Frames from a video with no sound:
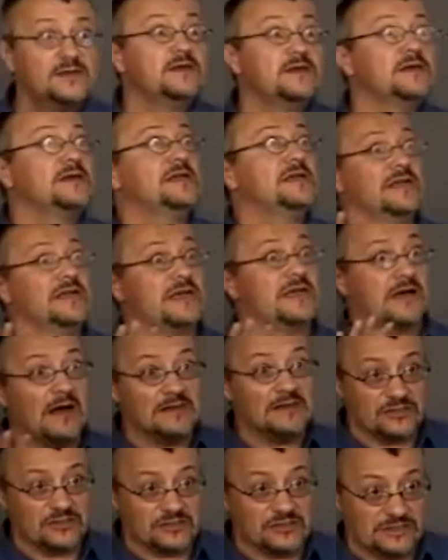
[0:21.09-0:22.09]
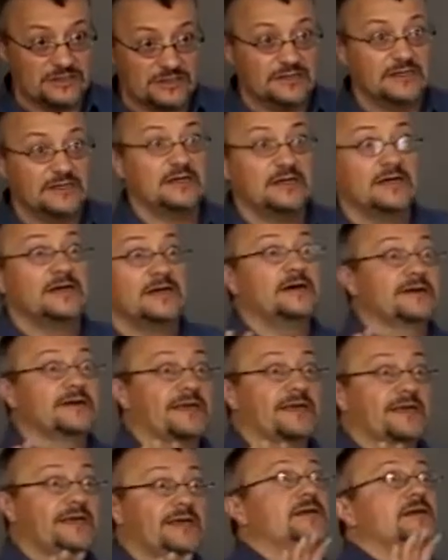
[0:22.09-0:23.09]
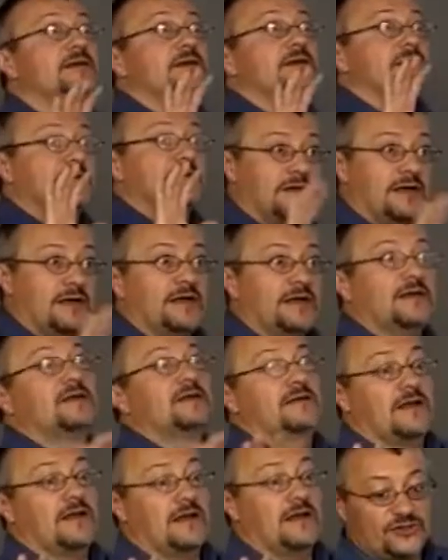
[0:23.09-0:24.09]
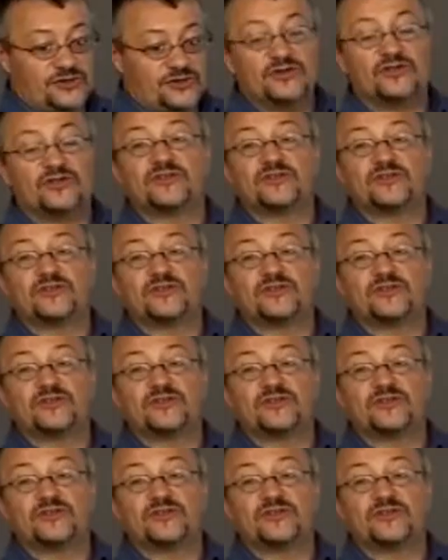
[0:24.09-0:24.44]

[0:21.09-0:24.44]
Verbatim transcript: in ecology, okay? Contrary to